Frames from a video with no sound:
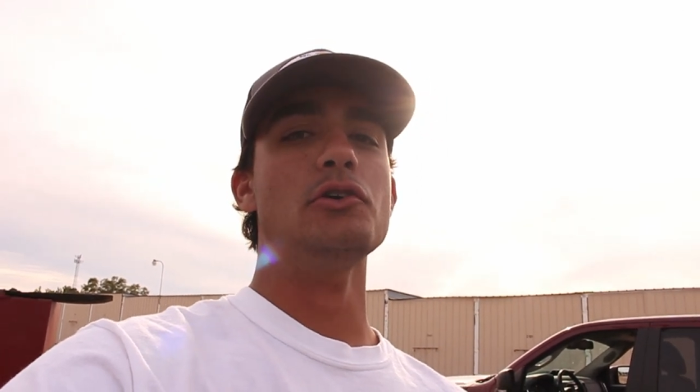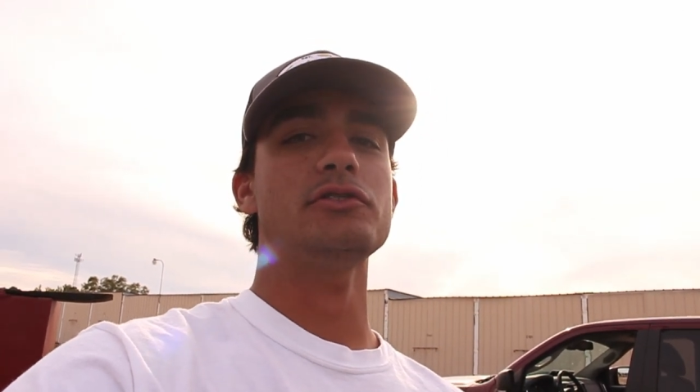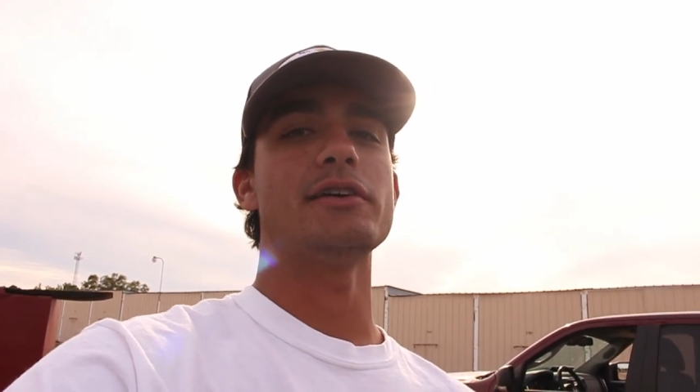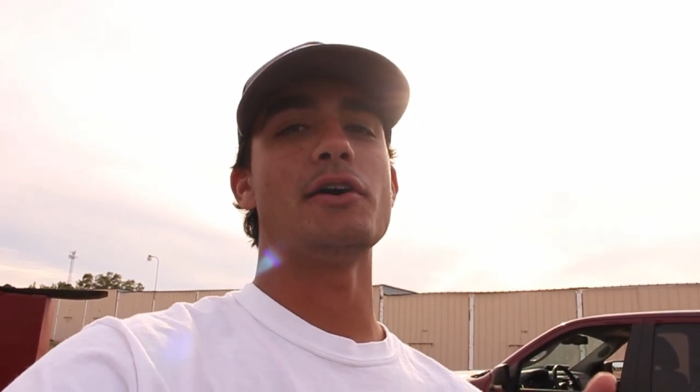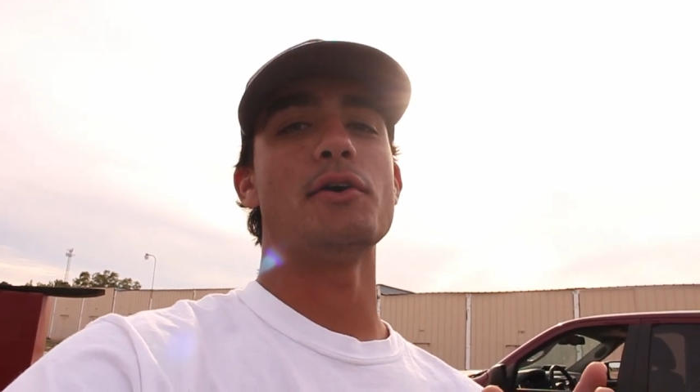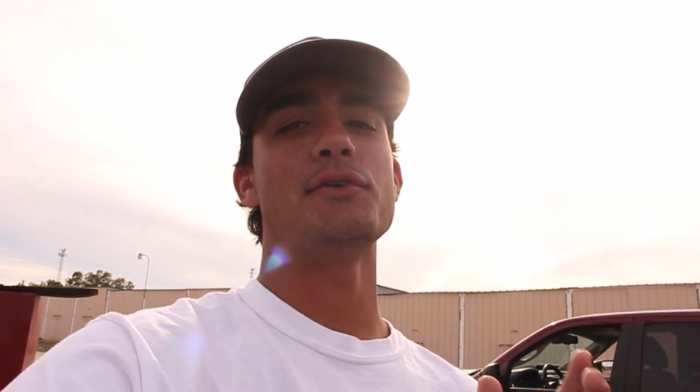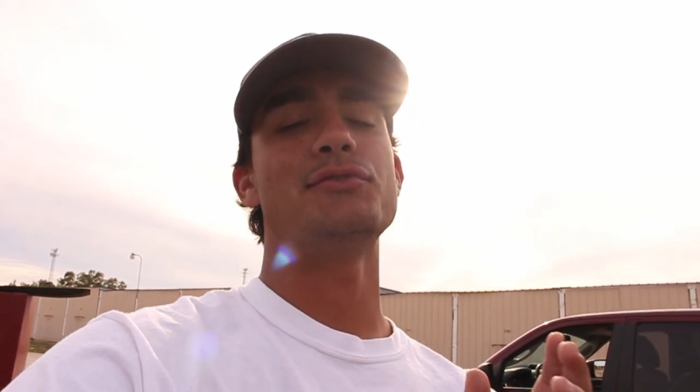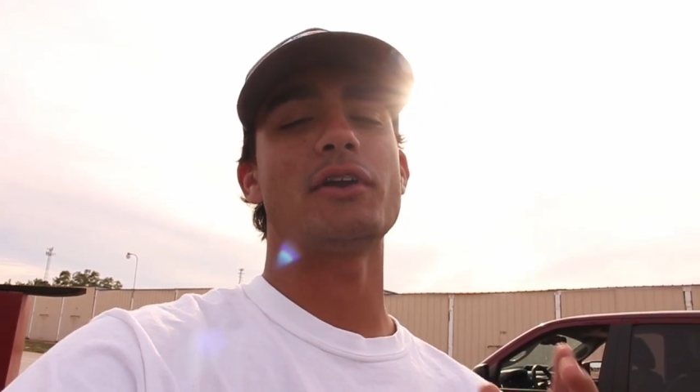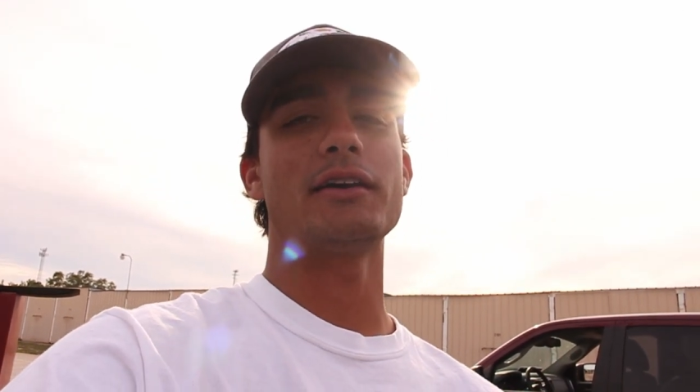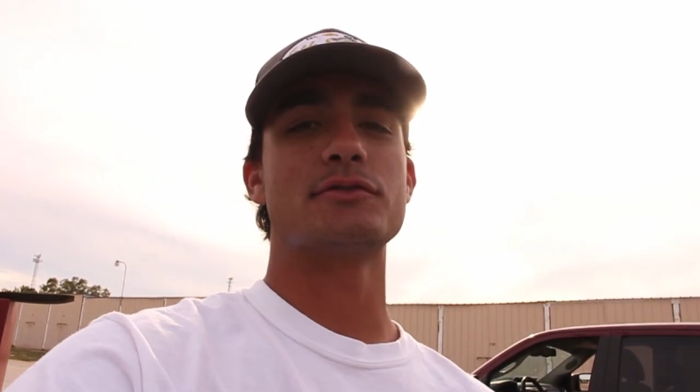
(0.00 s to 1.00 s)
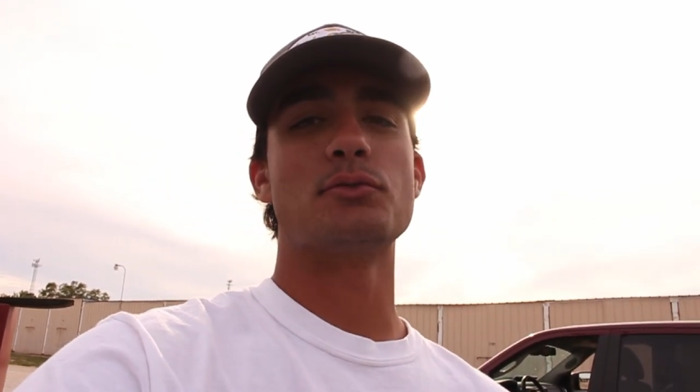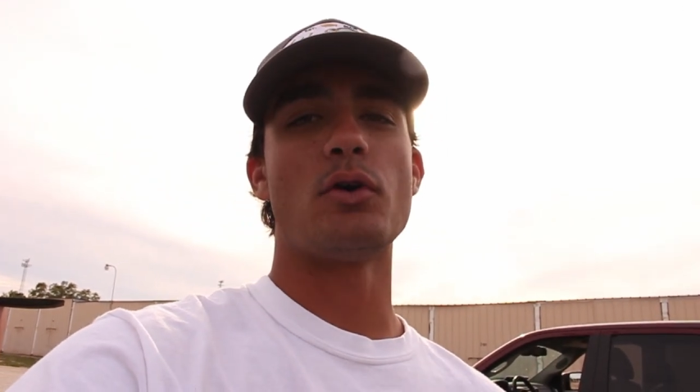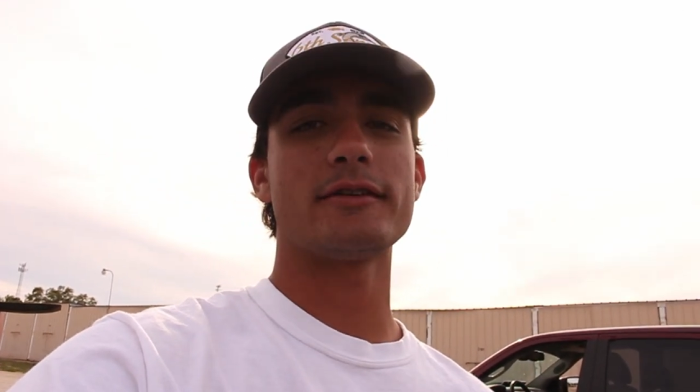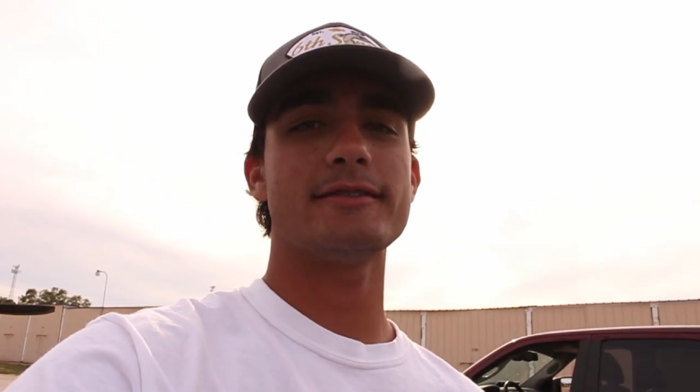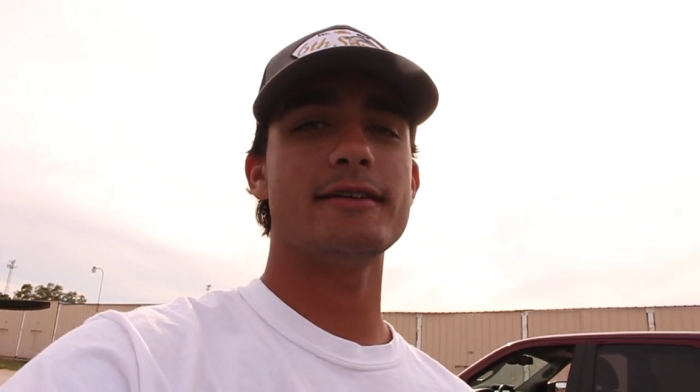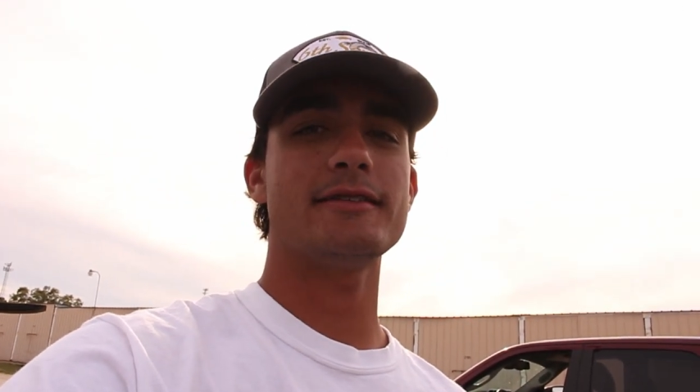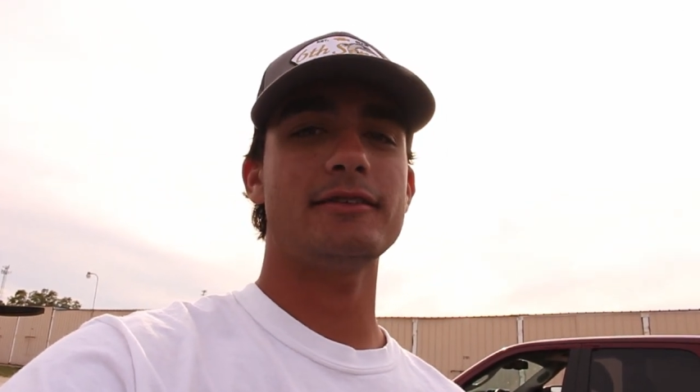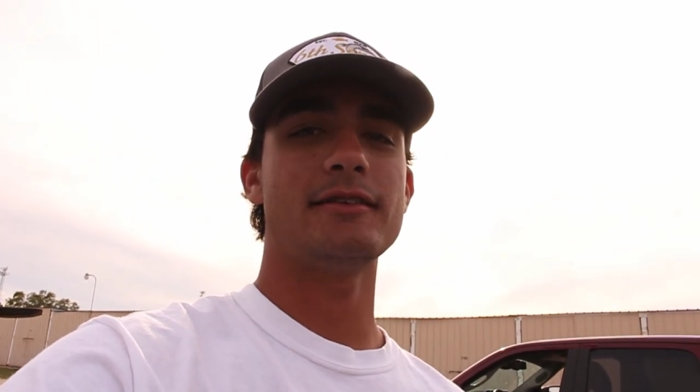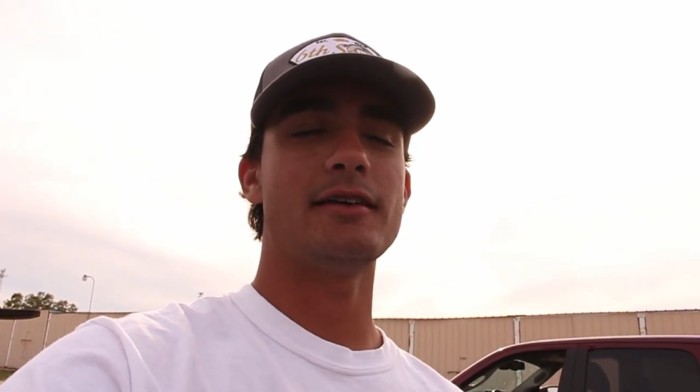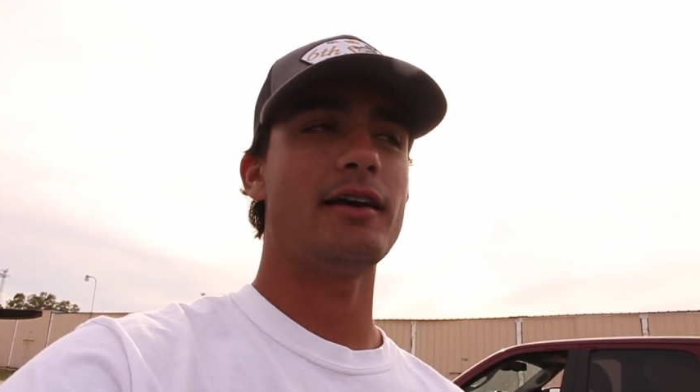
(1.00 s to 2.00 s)
So if you guys watch this,
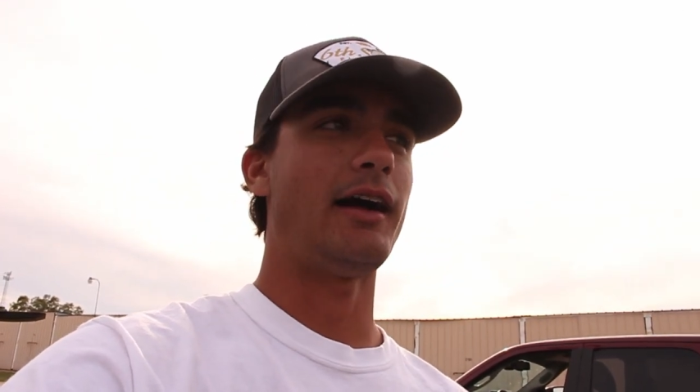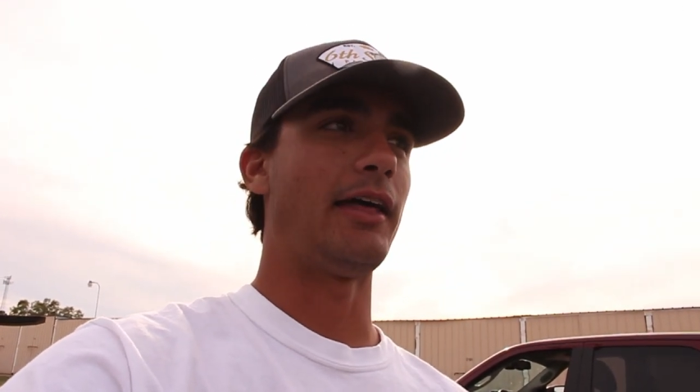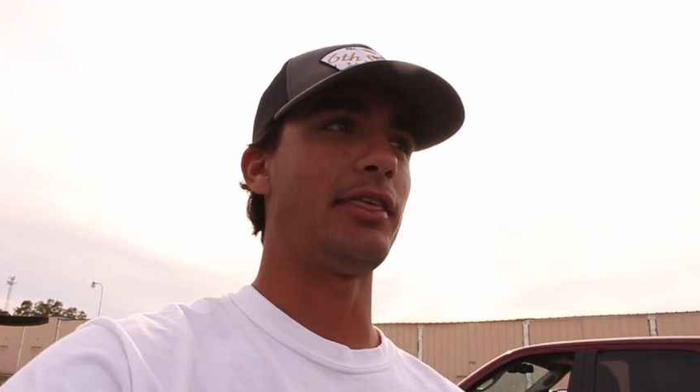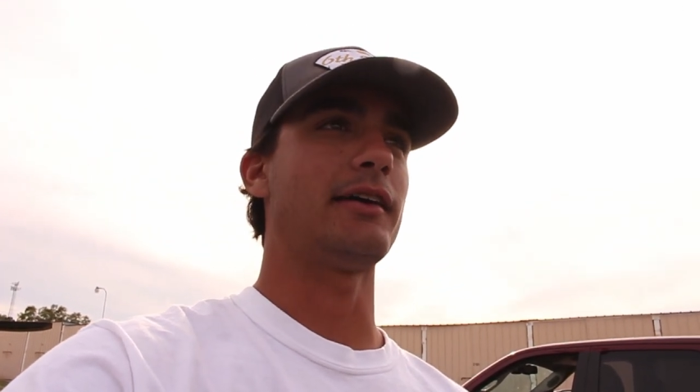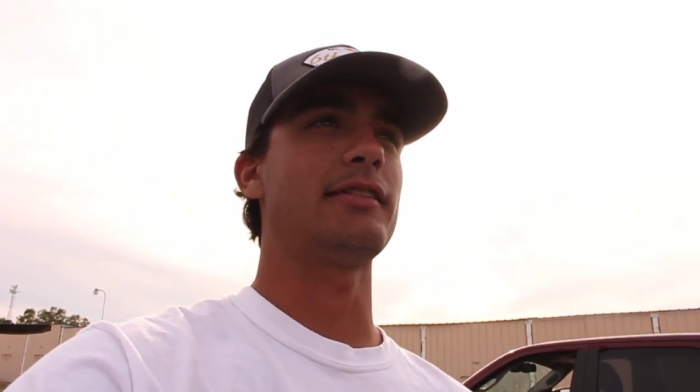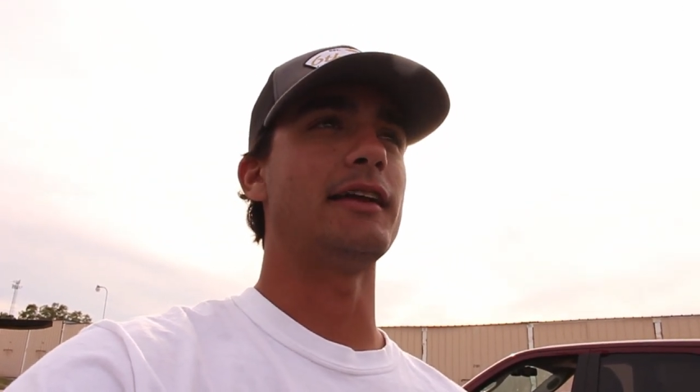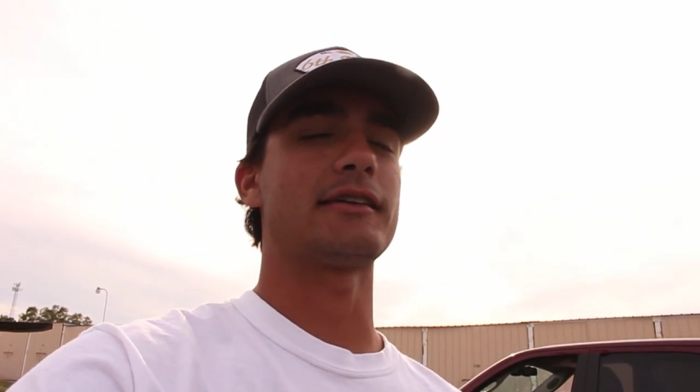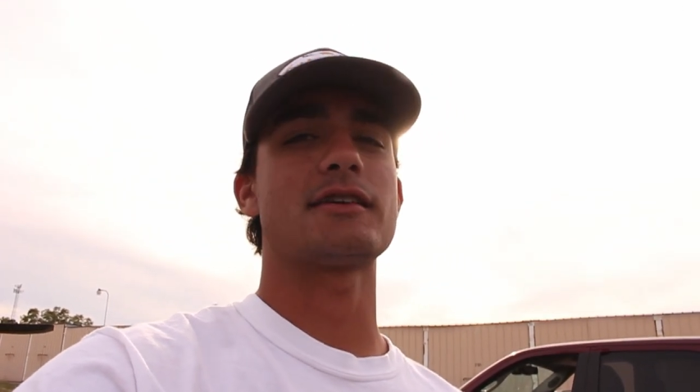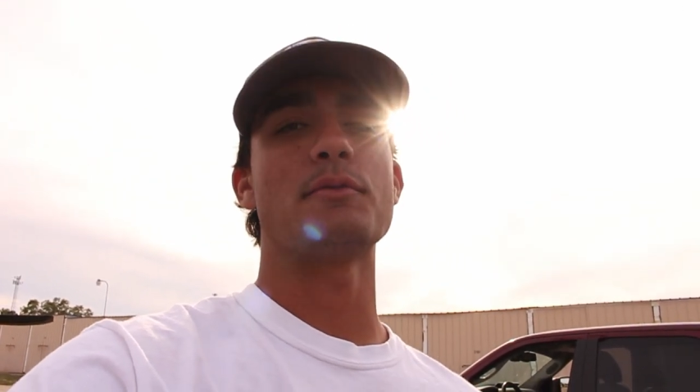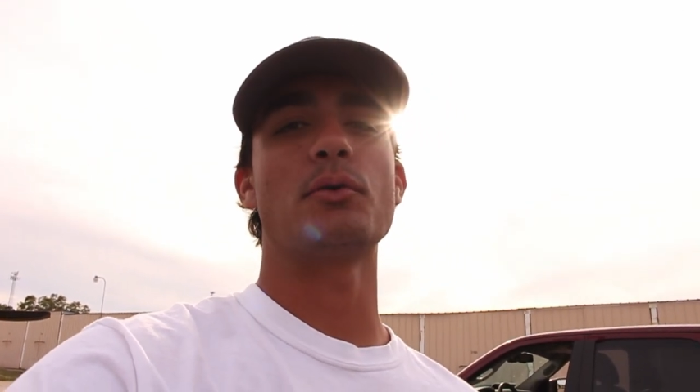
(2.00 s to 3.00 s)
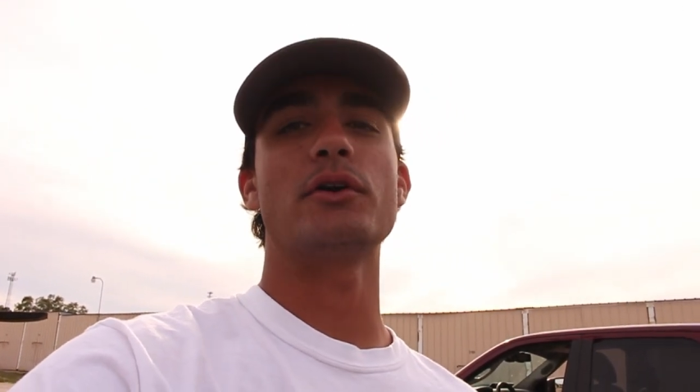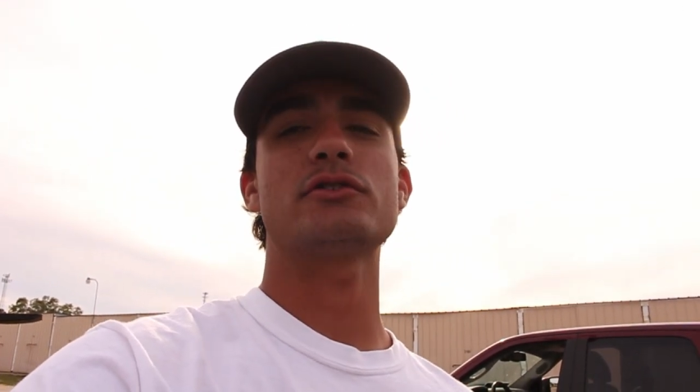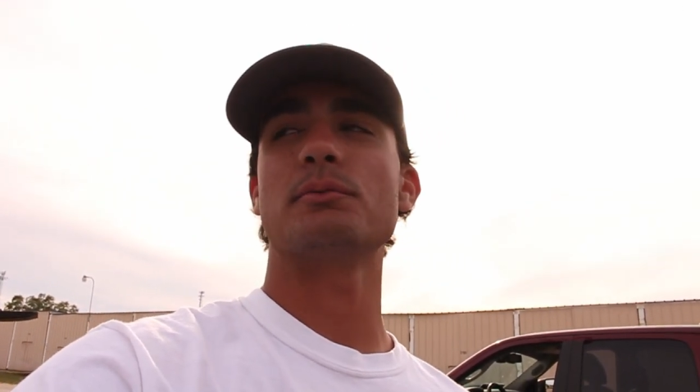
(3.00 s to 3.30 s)
I think the next coming weeks